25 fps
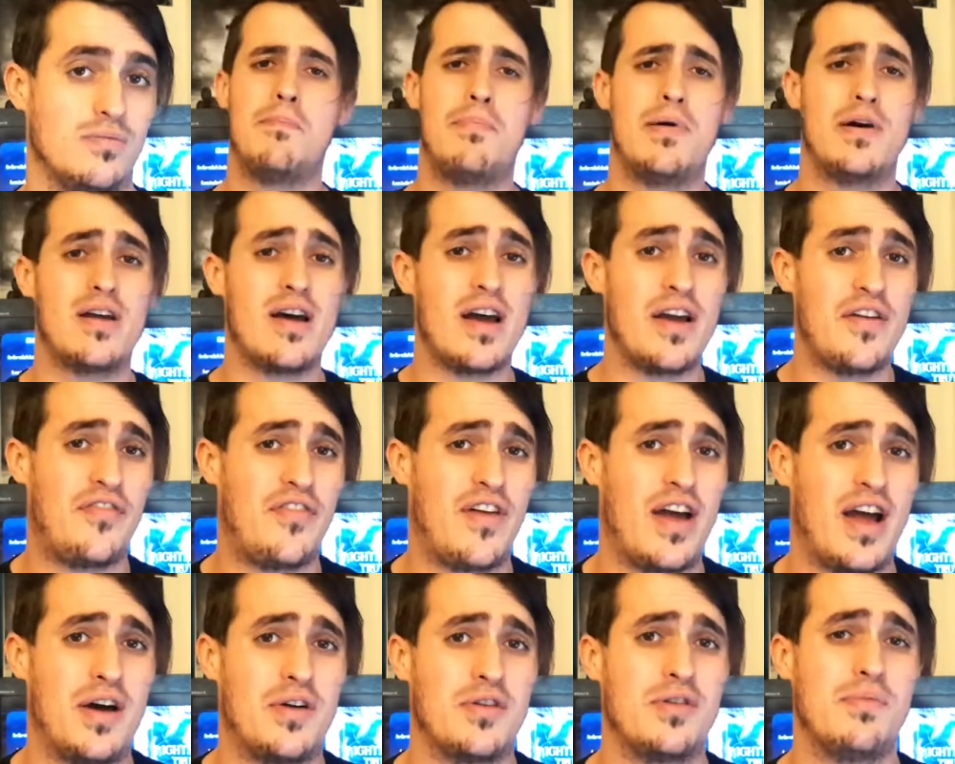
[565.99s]
But I
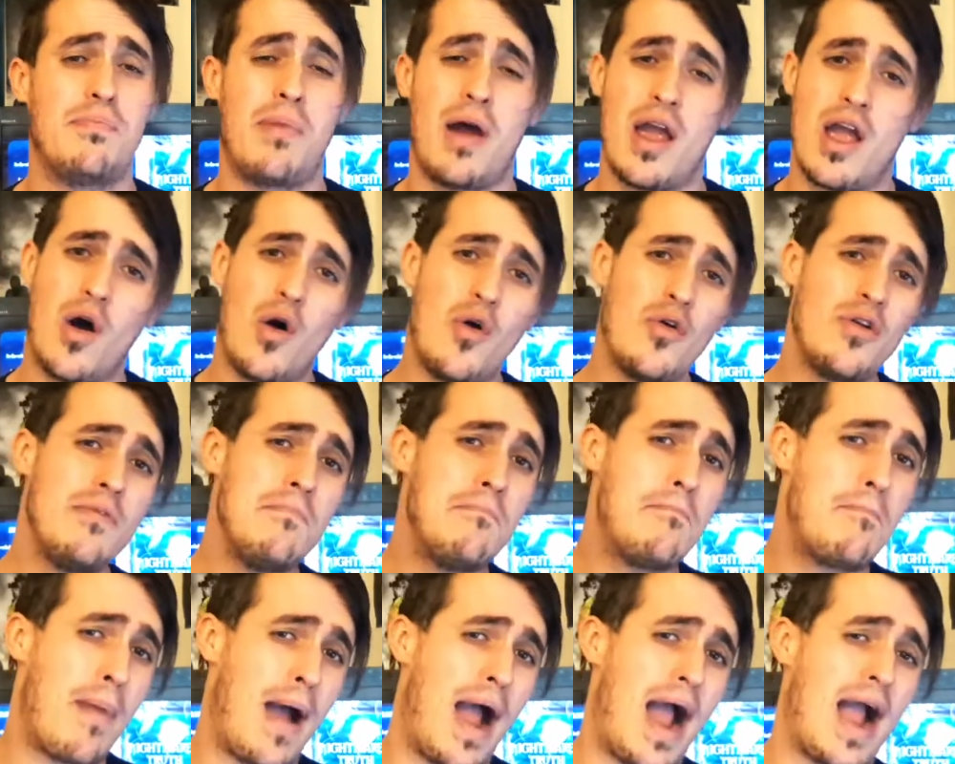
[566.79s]
found, by holding
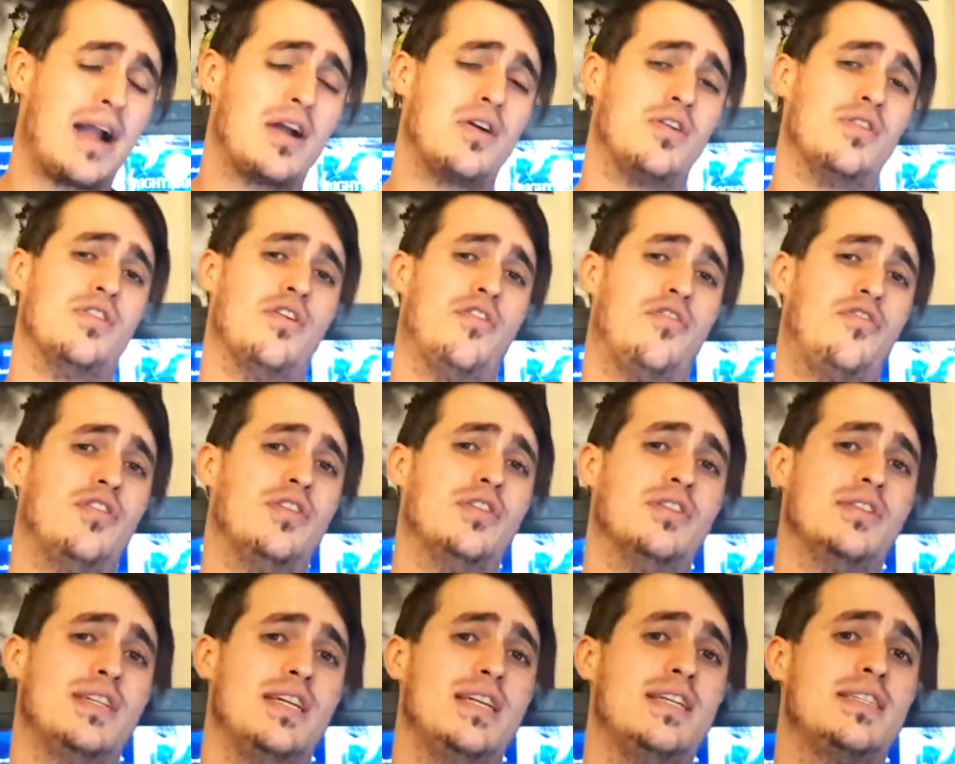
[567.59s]
back on the
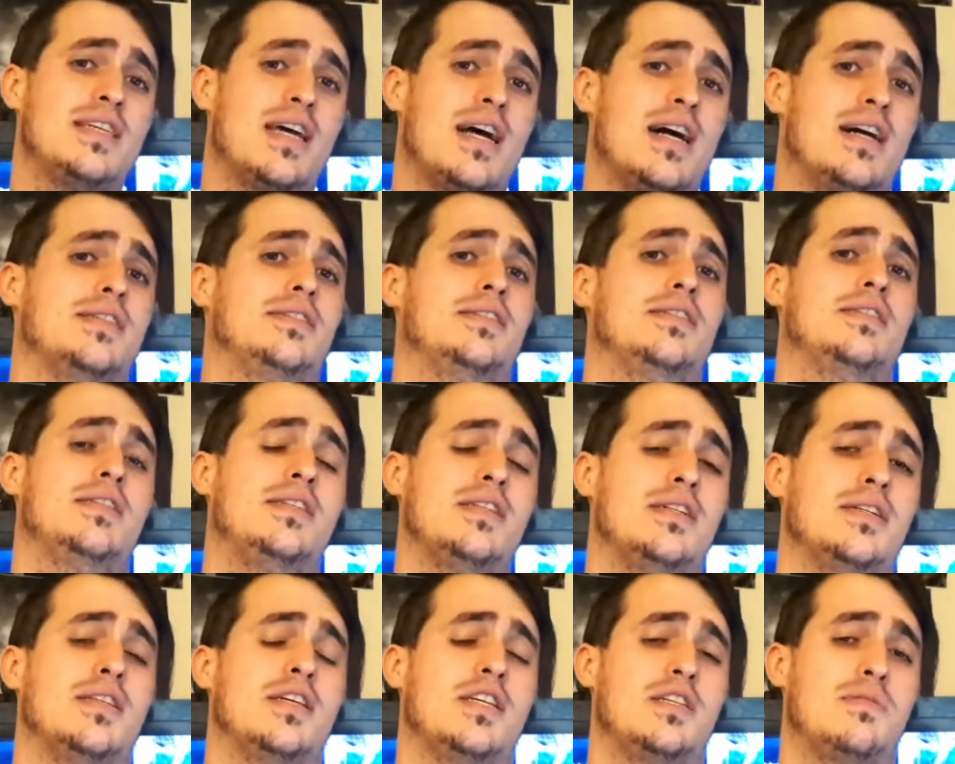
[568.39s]
full details
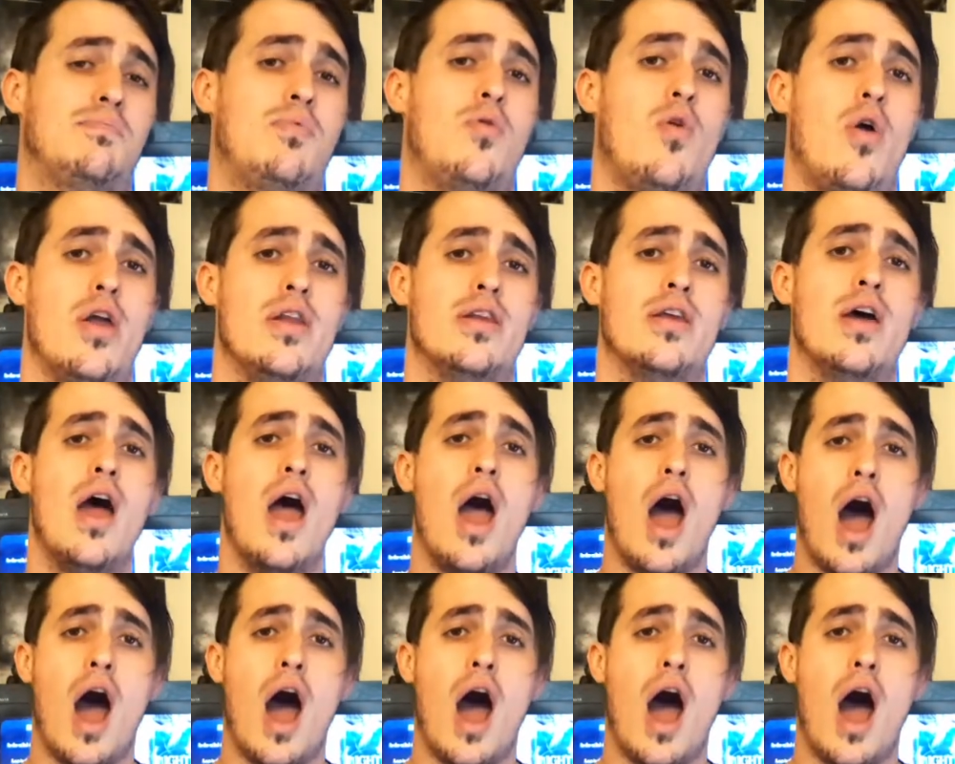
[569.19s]
until this point,